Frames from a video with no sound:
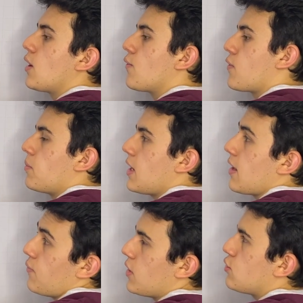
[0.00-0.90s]
go from
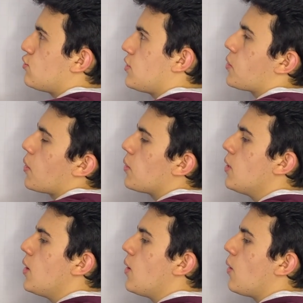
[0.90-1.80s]
-1 to 0
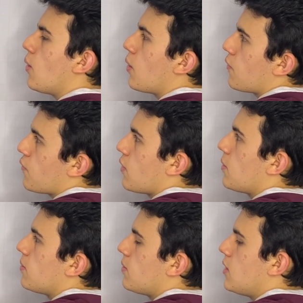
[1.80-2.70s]
or
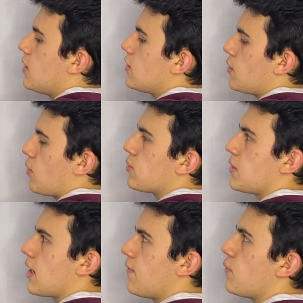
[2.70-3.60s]
from 0 to
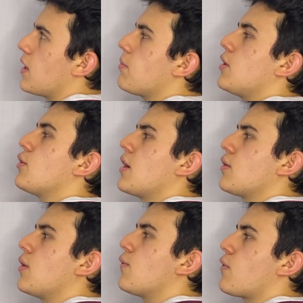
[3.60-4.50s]
-1, but you
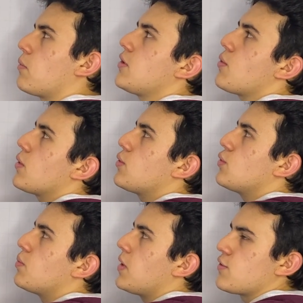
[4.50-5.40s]
cannot go from 0
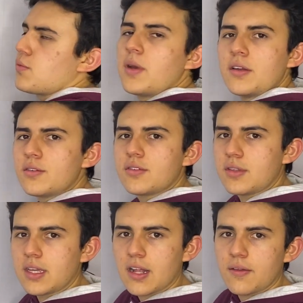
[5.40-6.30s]
to plus or
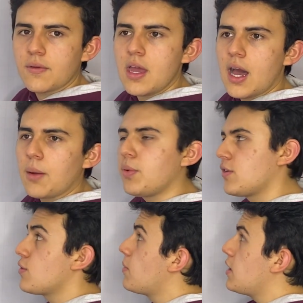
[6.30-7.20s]

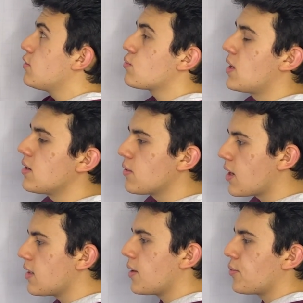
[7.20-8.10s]
minus 1,
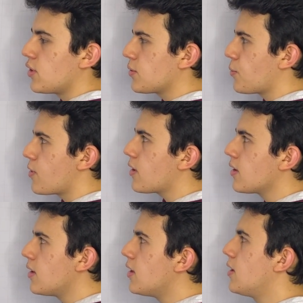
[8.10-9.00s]
okay, that would not work.
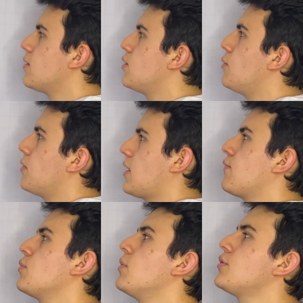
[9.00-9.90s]
You would
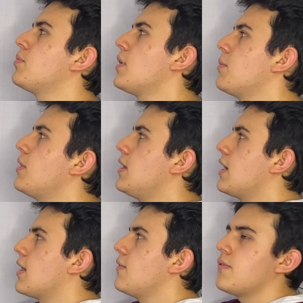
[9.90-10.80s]
have to multiply by
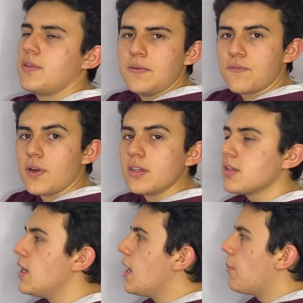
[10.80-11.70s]
negative in front.
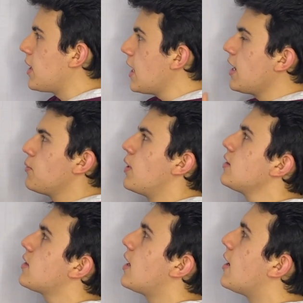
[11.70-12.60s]
But yeah,
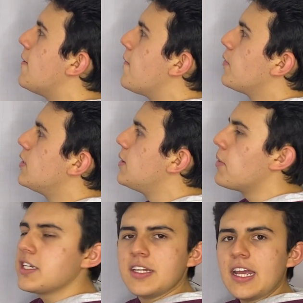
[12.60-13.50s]
anyways,
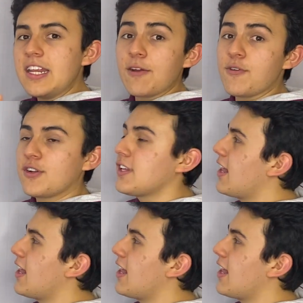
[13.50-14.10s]
imagine I never said